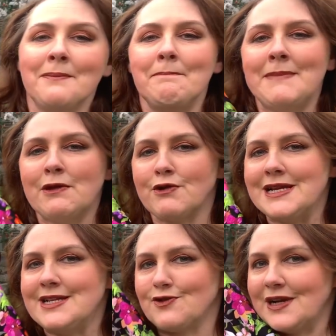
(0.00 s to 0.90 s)
The
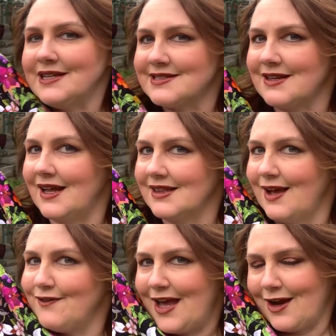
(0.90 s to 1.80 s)
Miri dress, I
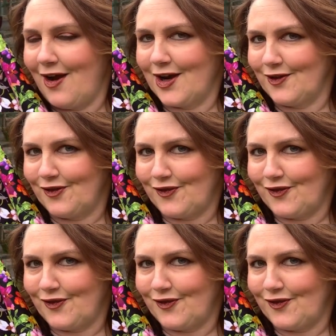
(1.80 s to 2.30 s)
love that kind of